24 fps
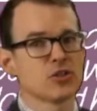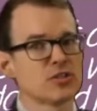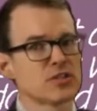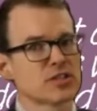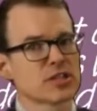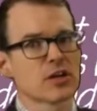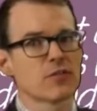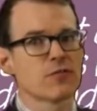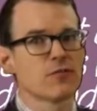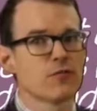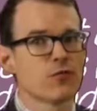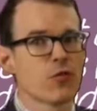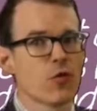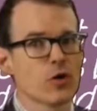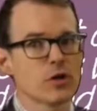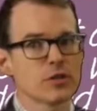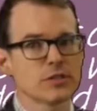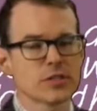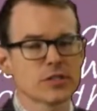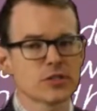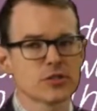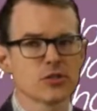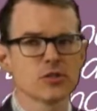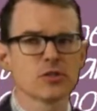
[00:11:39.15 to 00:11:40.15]
It's going to
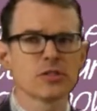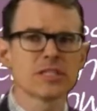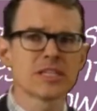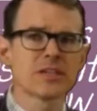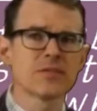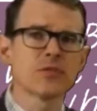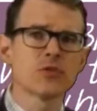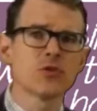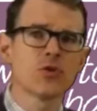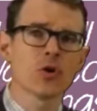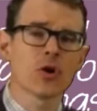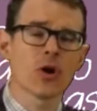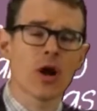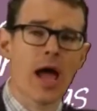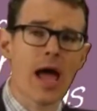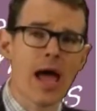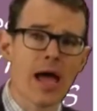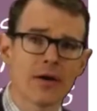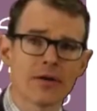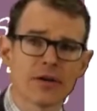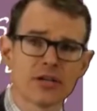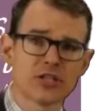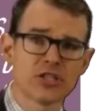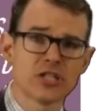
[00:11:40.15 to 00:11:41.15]
force the students, even who are
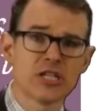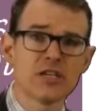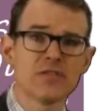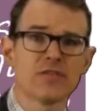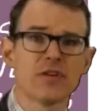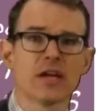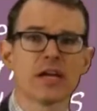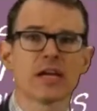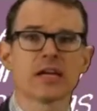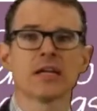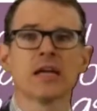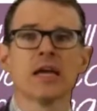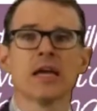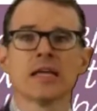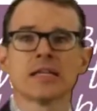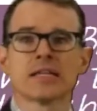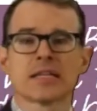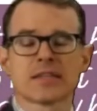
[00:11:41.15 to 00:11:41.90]
highly achieving,